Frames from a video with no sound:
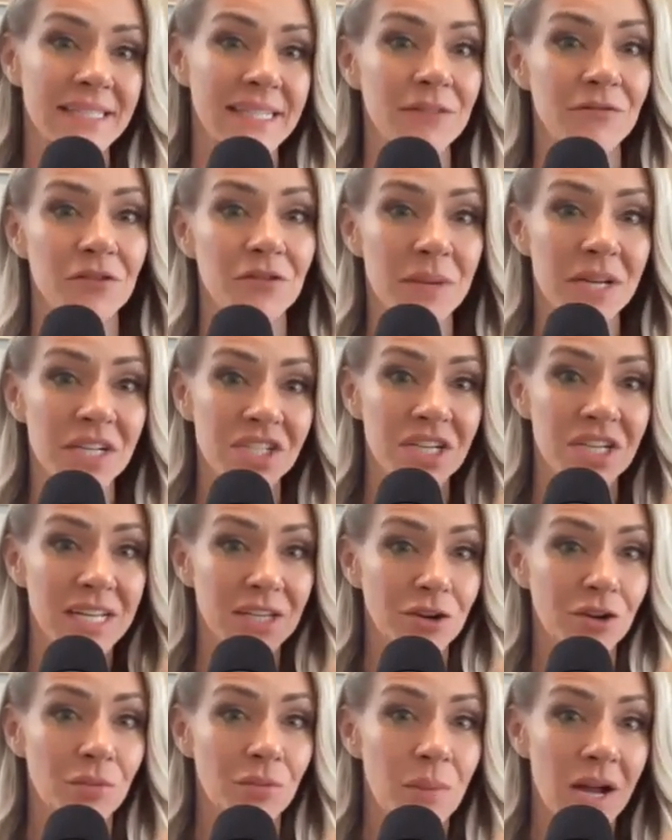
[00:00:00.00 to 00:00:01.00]
and inflammation
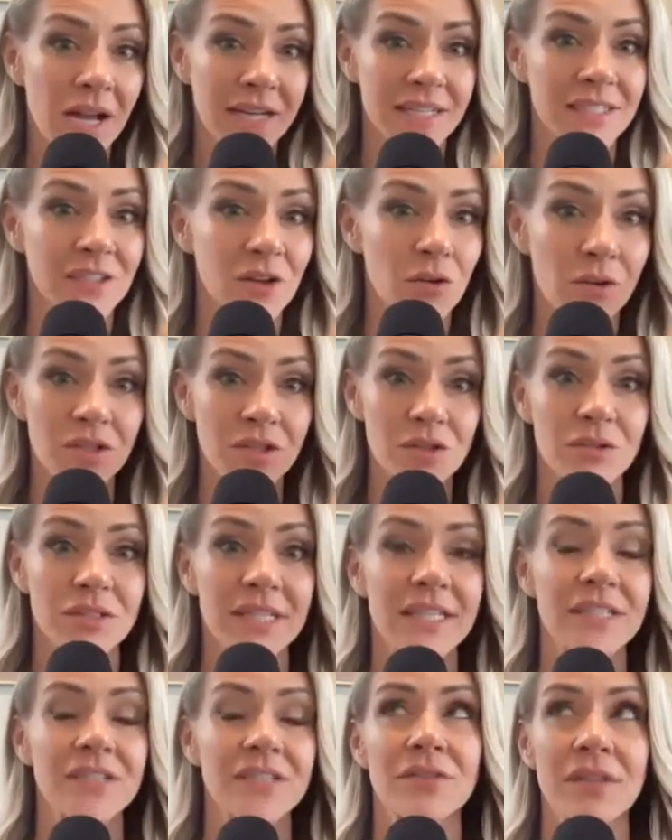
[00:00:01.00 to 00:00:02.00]
and your mind is going towards
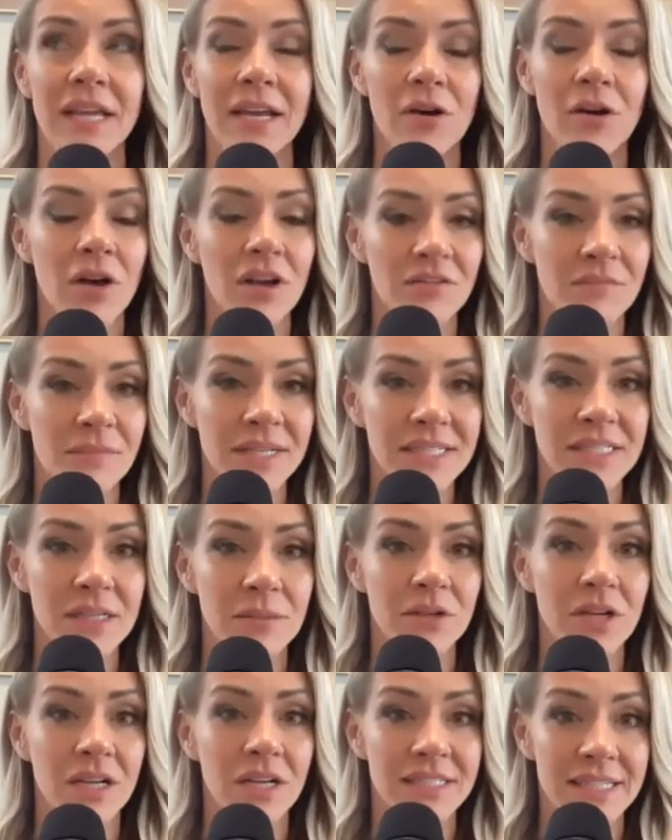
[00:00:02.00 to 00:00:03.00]
like, do they all have messed
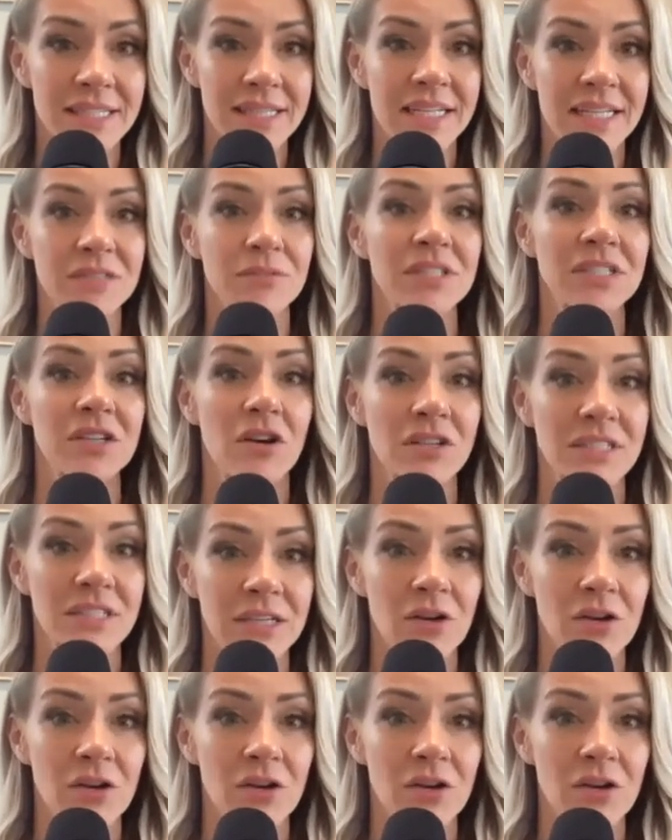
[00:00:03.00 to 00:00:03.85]
up guts and that's what's causing